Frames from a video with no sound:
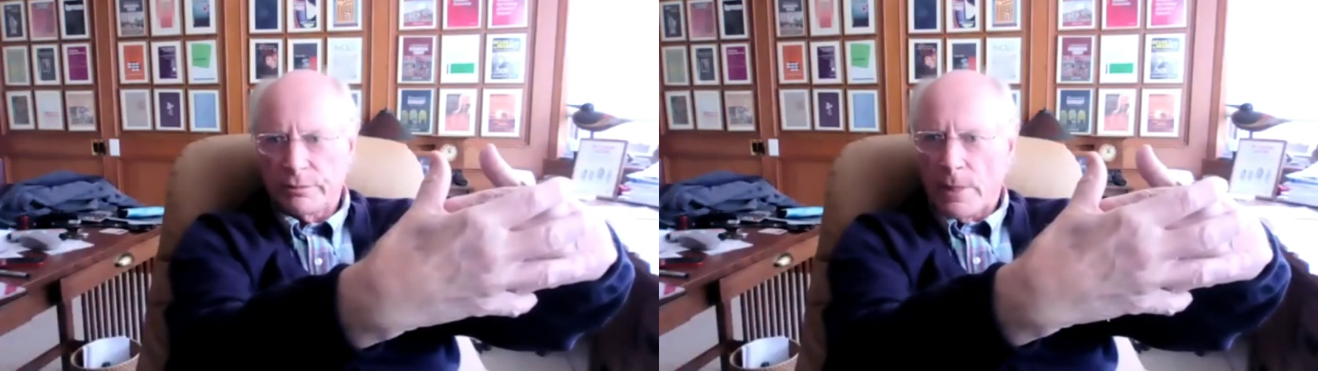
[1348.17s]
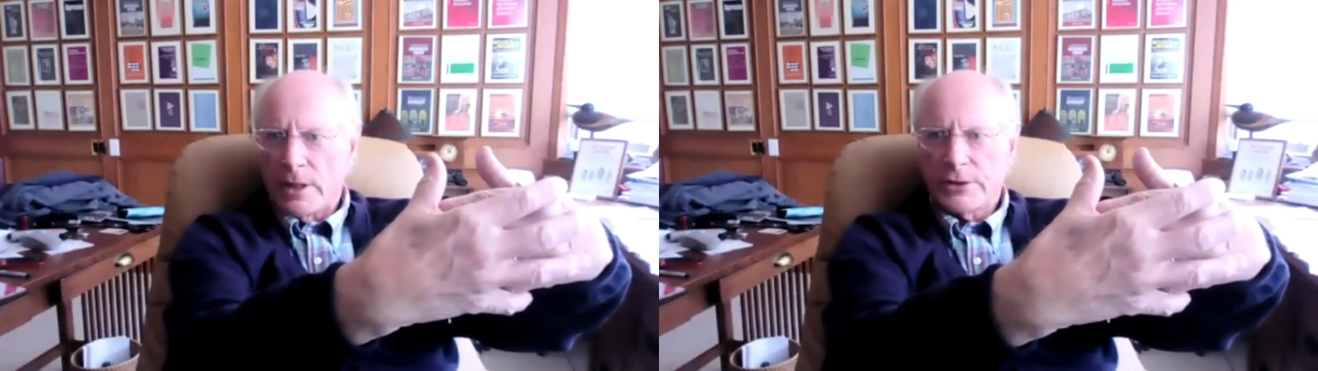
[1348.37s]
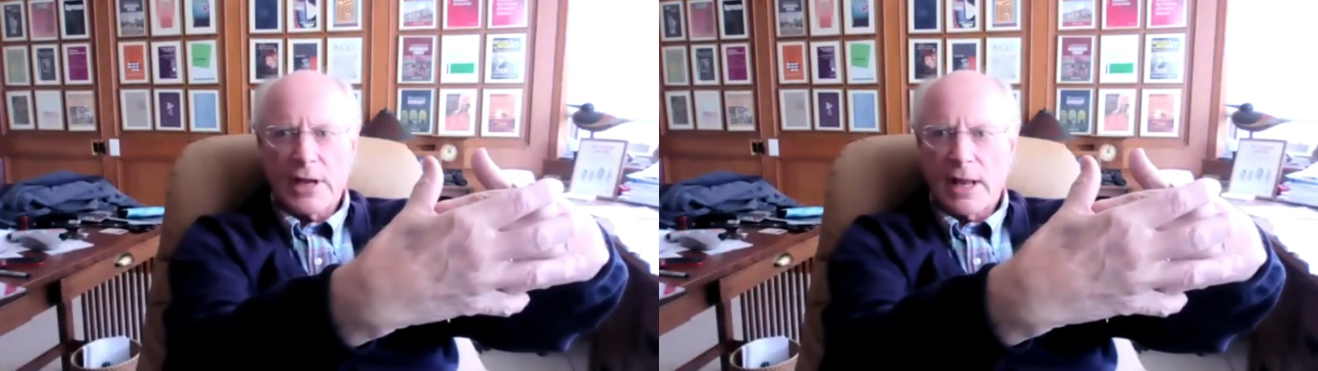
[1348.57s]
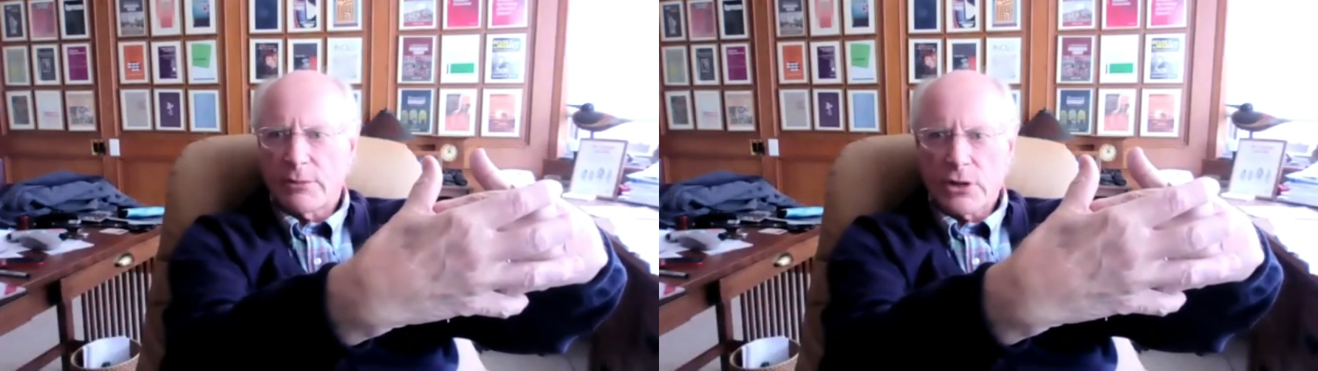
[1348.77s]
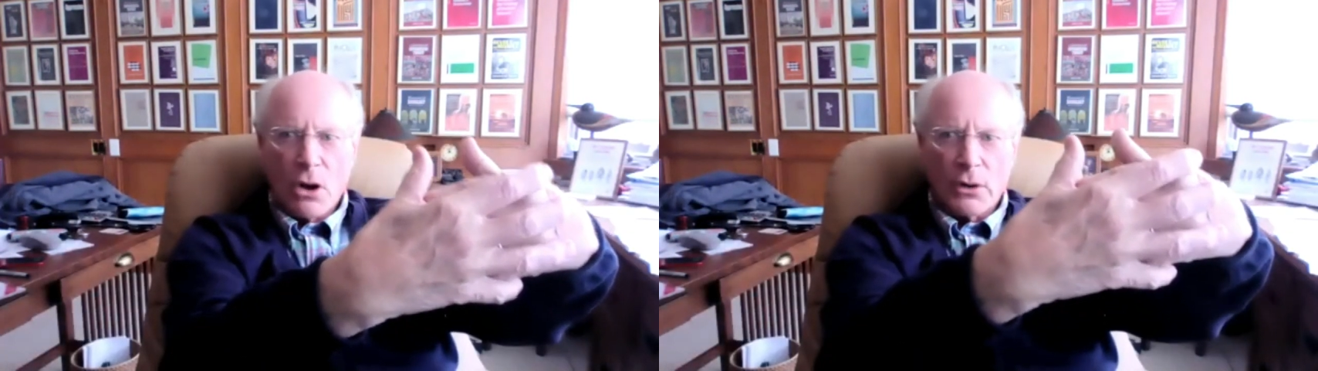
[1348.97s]
and say,
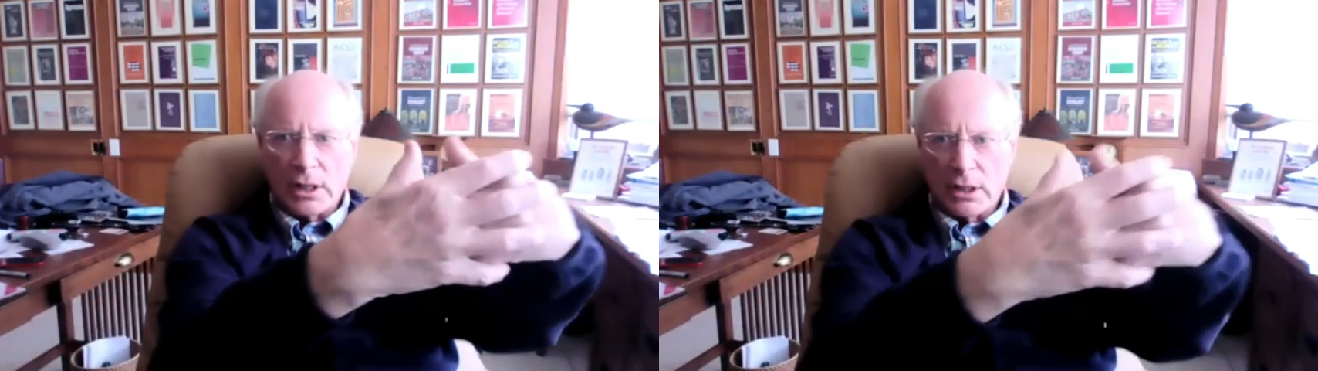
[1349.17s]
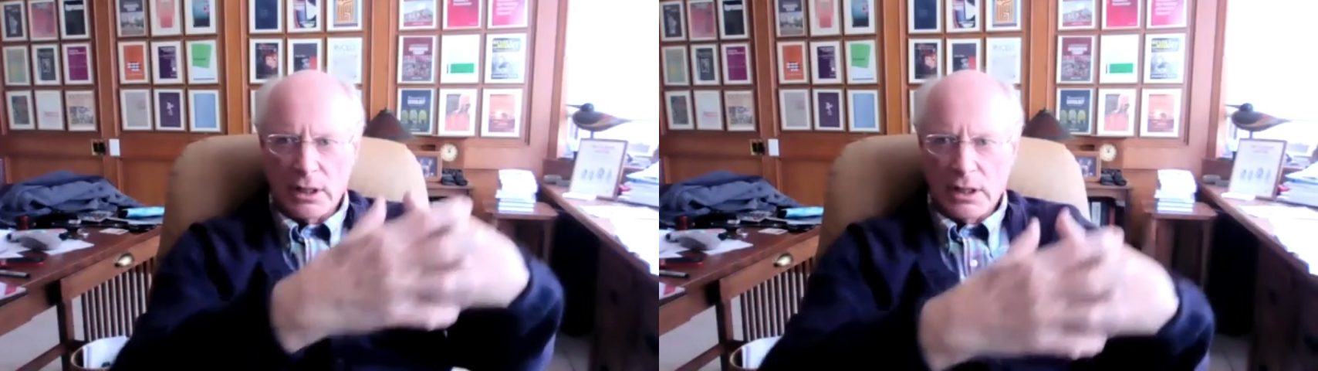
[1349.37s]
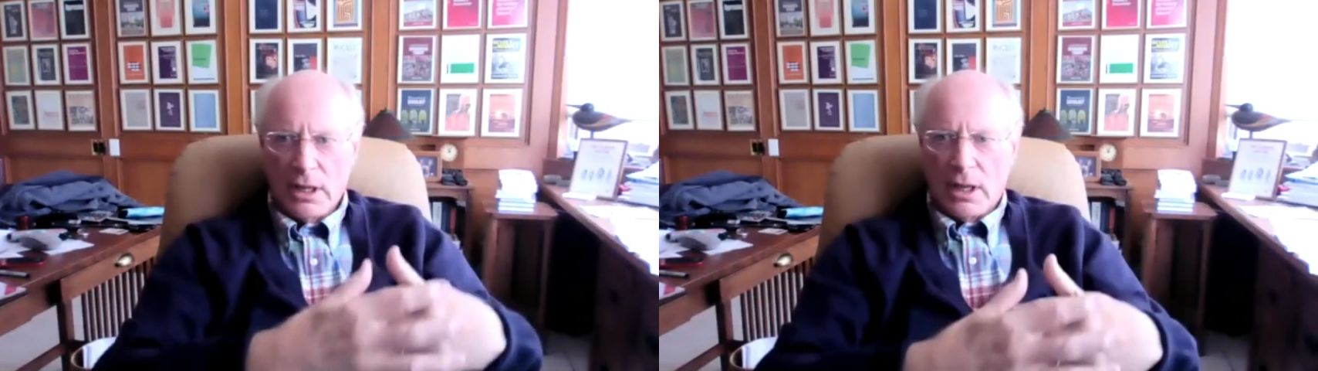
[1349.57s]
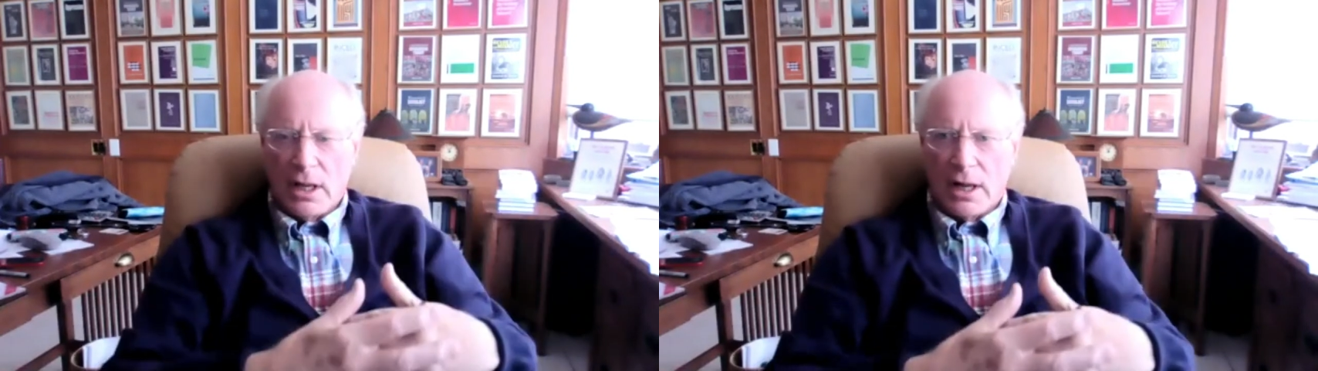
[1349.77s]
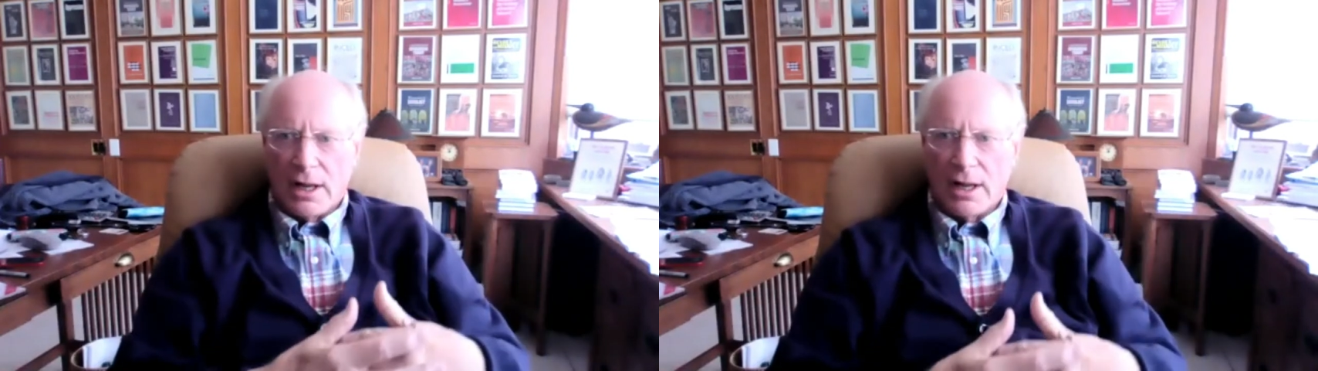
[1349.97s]
"I'm sorry."
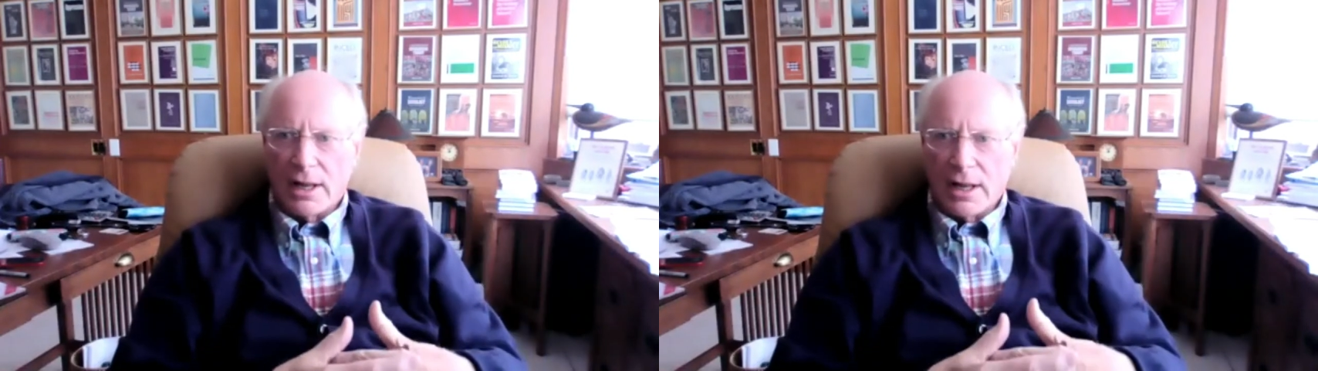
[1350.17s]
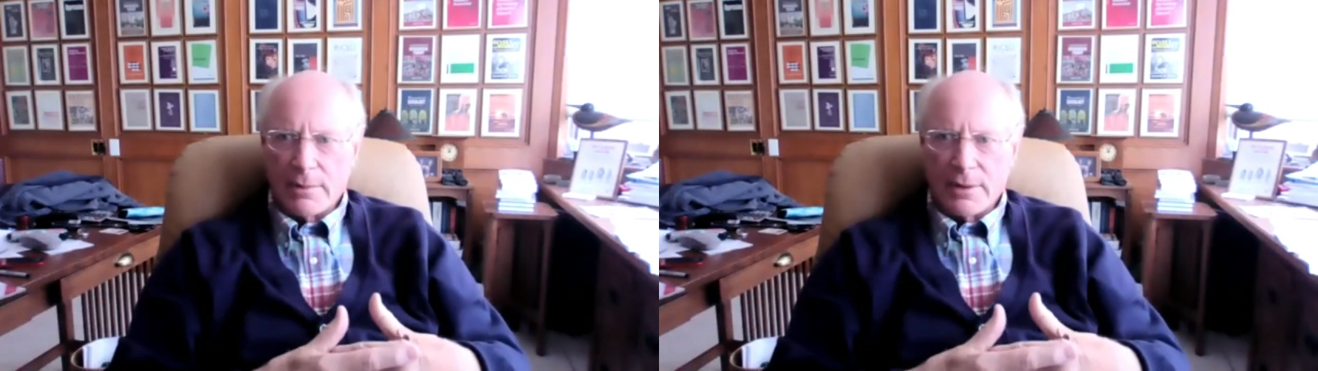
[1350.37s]
Yeah.